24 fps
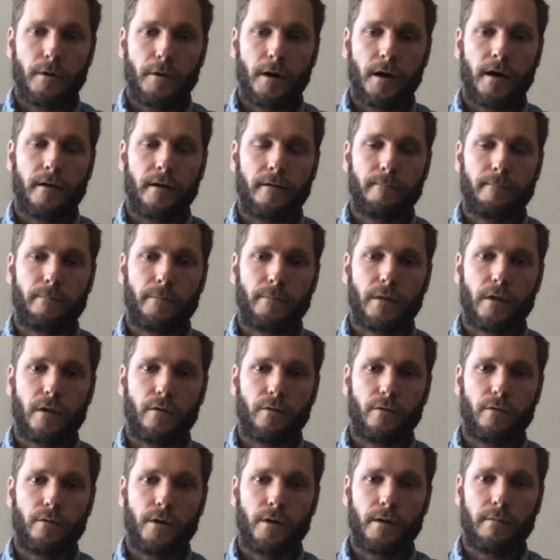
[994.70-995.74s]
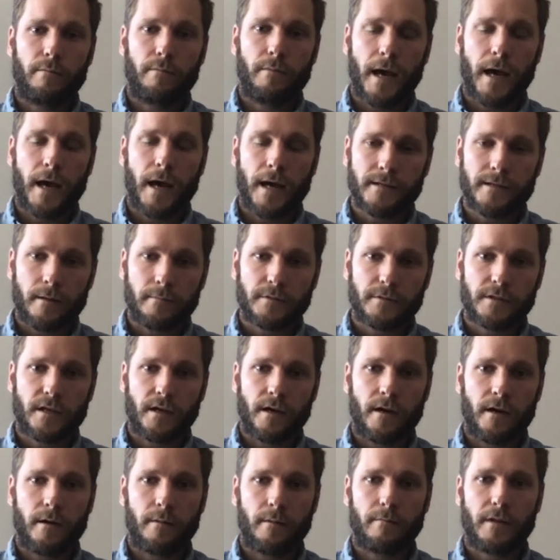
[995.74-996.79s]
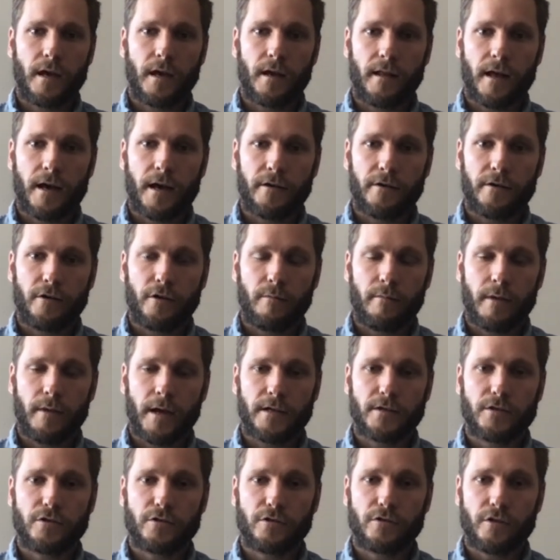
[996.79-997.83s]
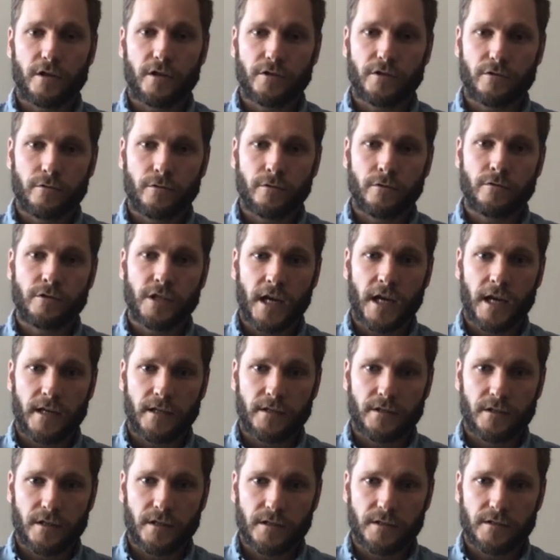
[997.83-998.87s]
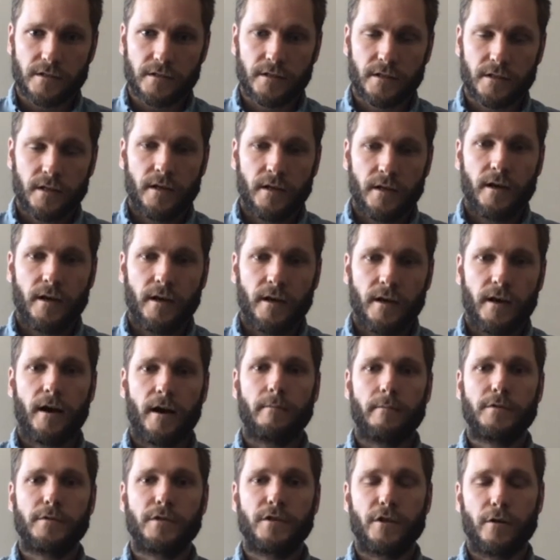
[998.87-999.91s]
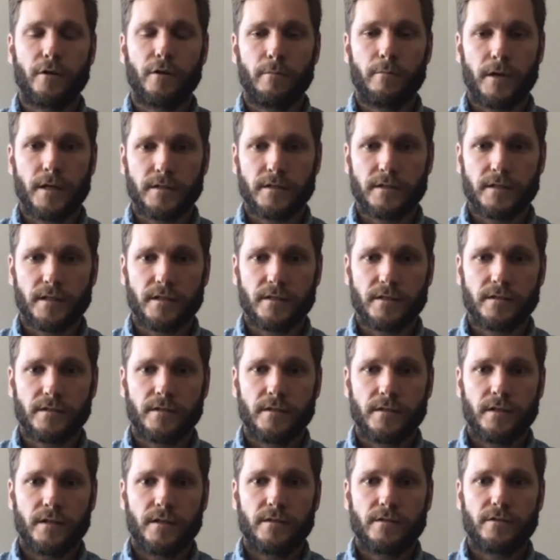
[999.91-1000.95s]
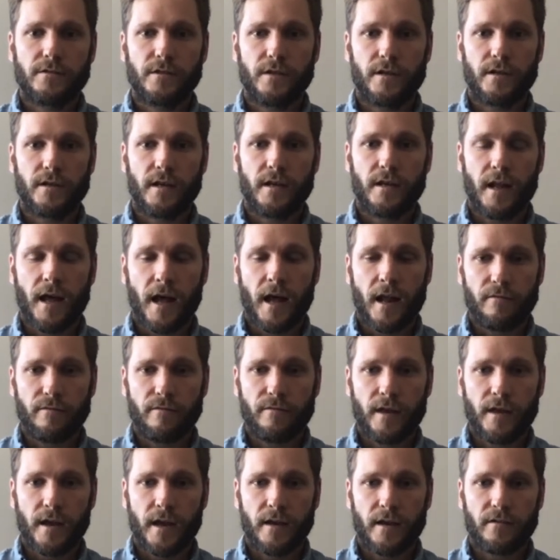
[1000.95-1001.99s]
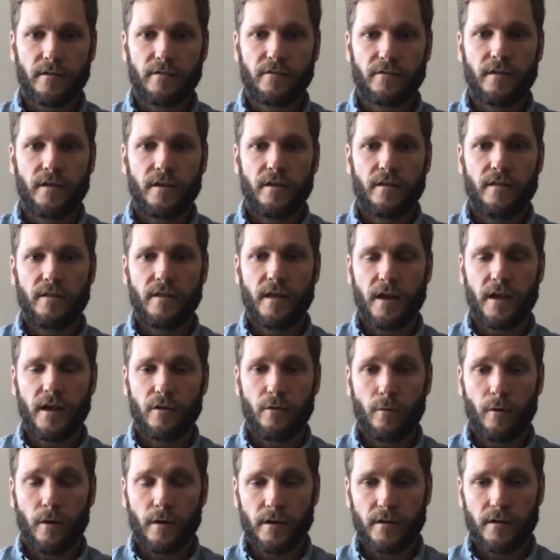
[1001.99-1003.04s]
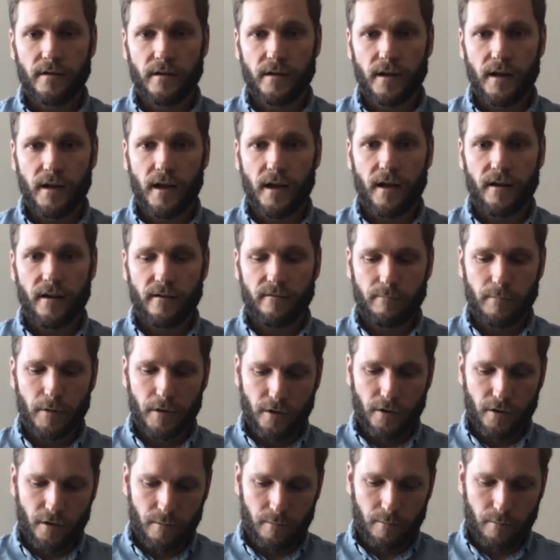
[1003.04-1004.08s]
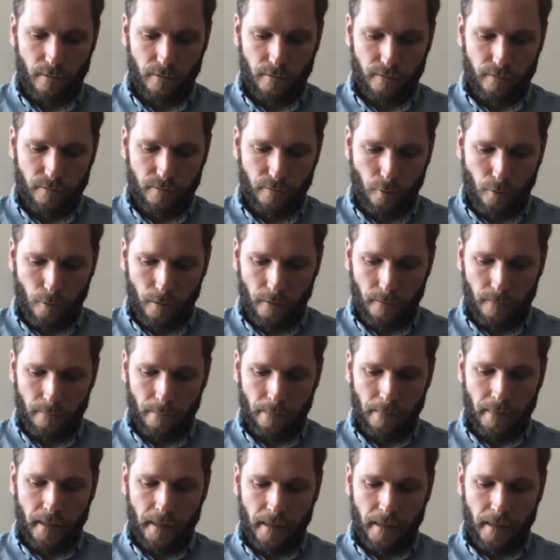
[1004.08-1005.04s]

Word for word: But when bad times come, they allow you to make structural changes um, to your business to get out of things that you wanted to get out of but couldn't before.